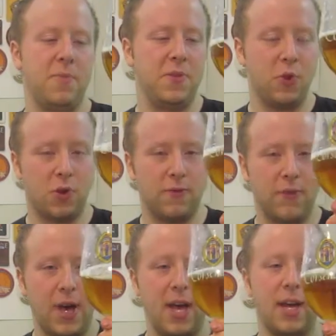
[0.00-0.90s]
if you can
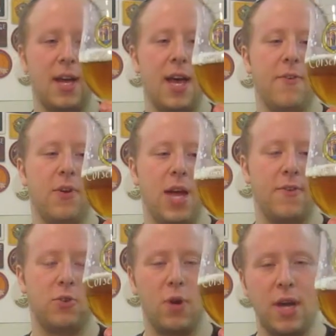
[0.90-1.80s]
find,
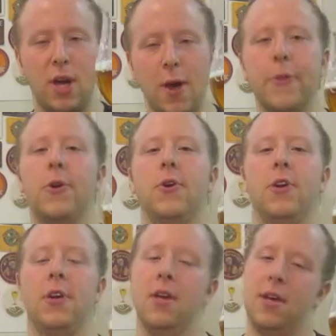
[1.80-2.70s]
I've tried other
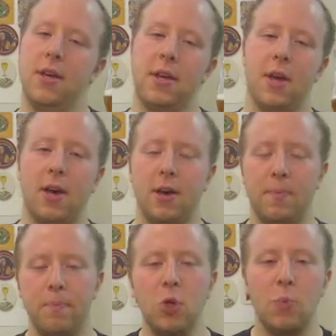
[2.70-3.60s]

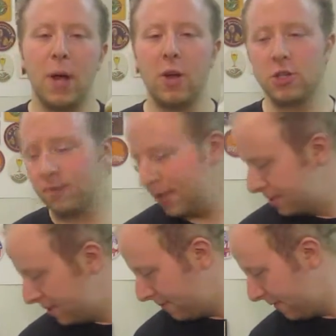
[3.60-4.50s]
New Belgium
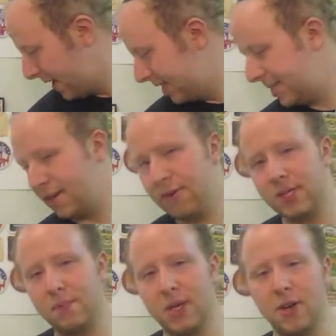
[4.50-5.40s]
Lifts of Faith
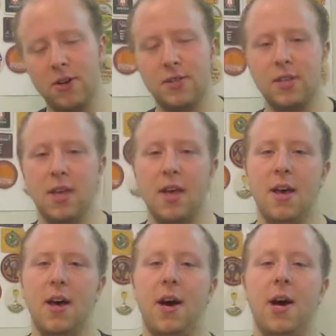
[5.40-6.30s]
series beers
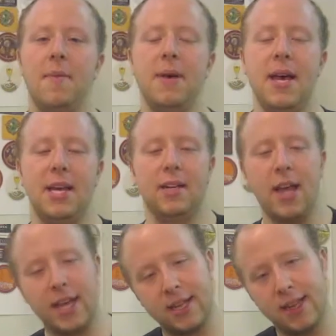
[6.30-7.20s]
and
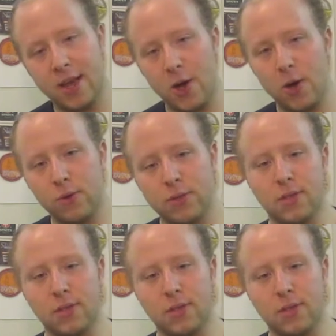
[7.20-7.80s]
liked those.